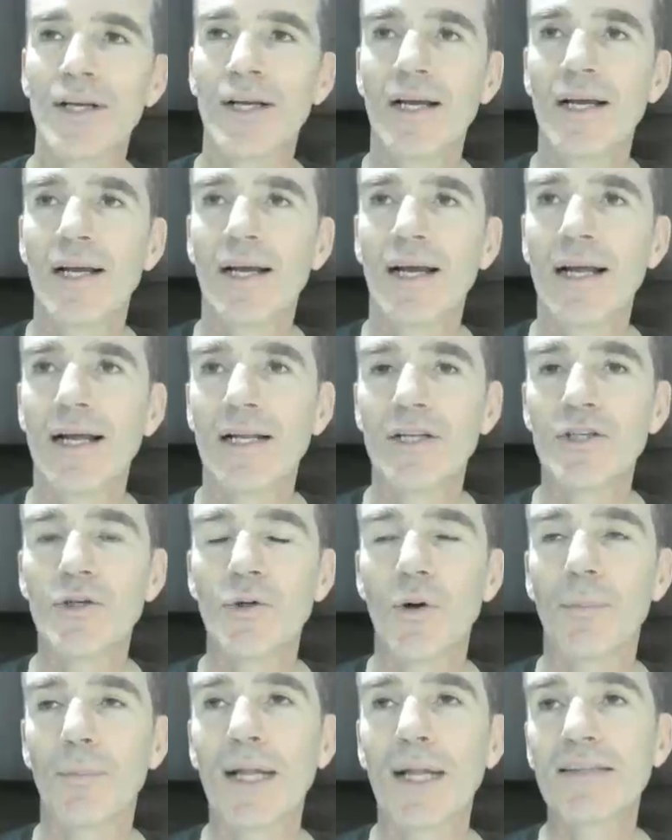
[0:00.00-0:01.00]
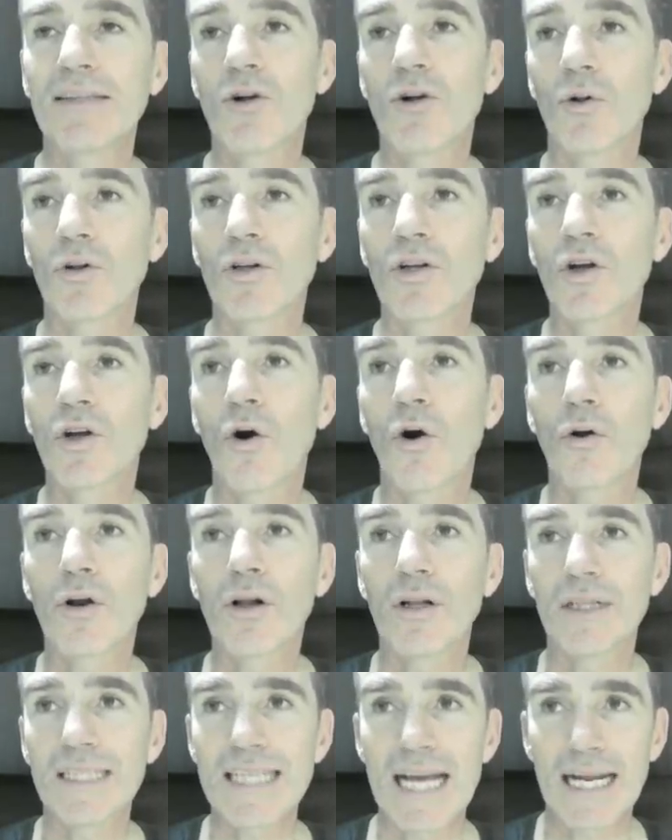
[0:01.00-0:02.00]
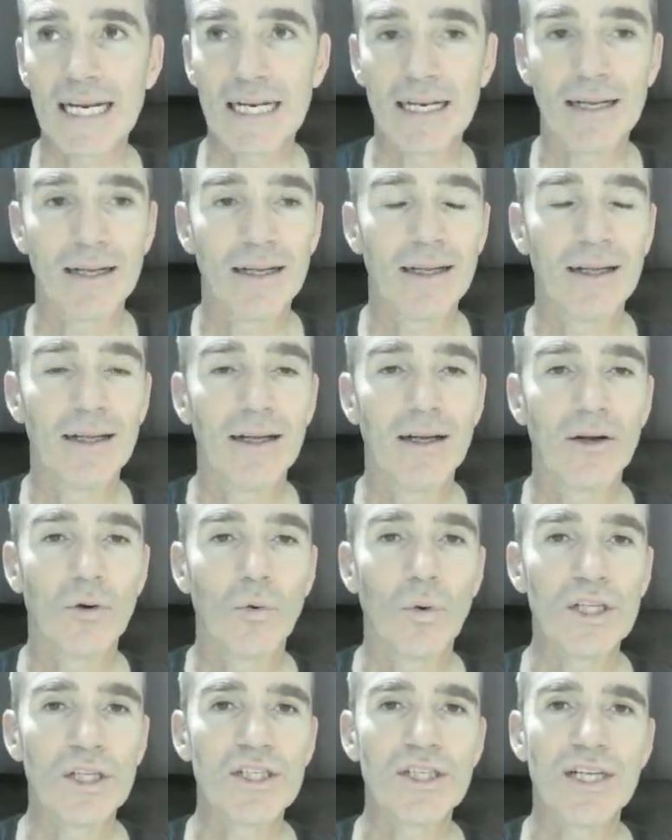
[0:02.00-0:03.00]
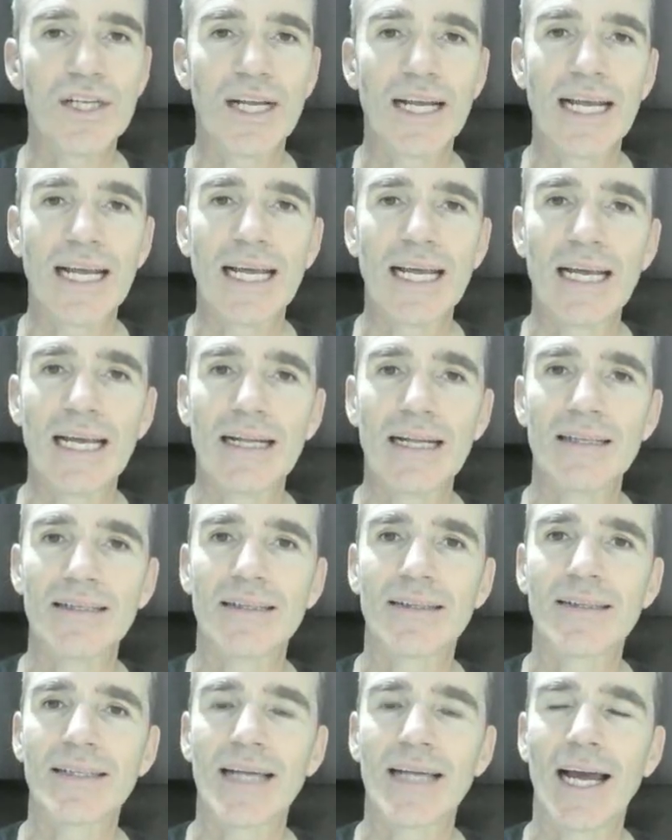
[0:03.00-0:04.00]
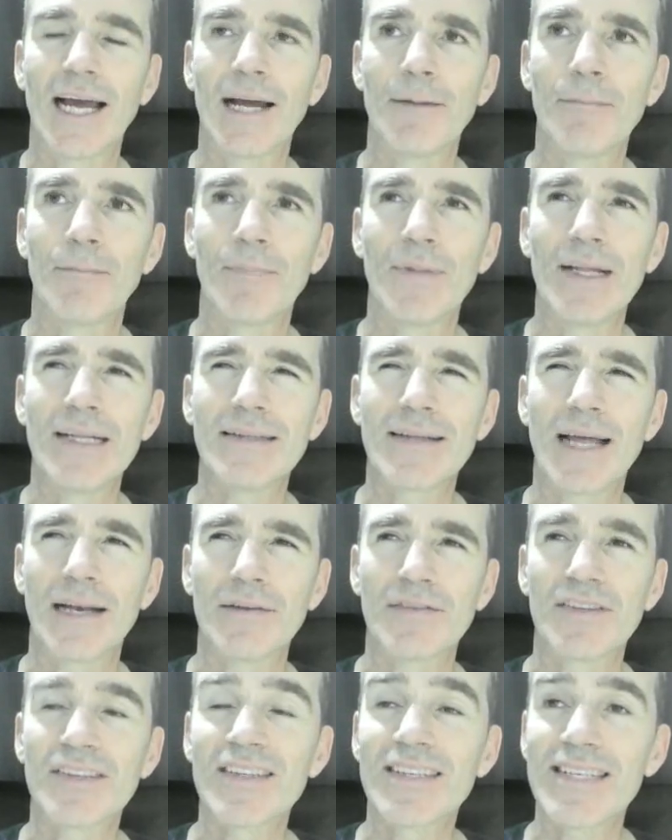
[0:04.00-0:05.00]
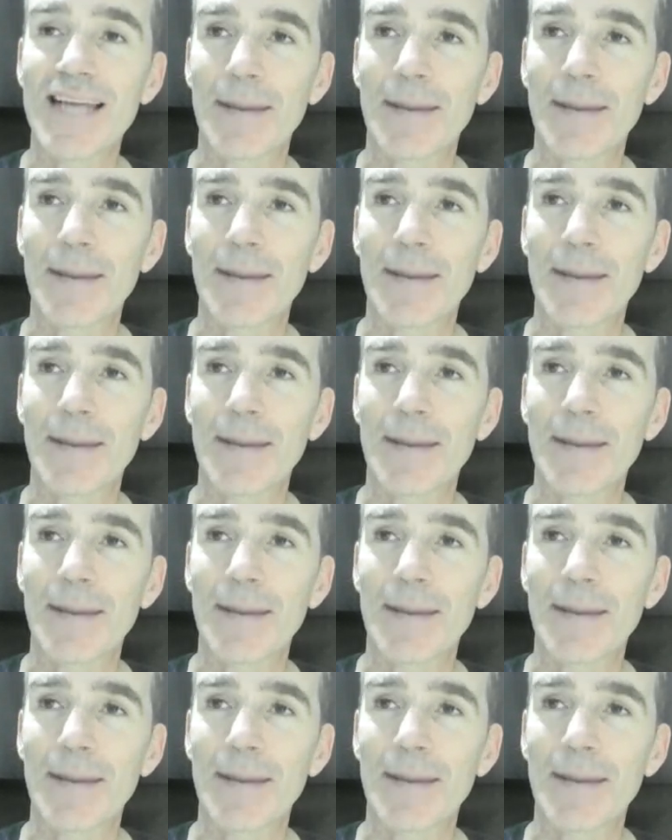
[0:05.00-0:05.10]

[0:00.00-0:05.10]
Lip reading: to a place called Kyrgyzstan, which is these kind of steppe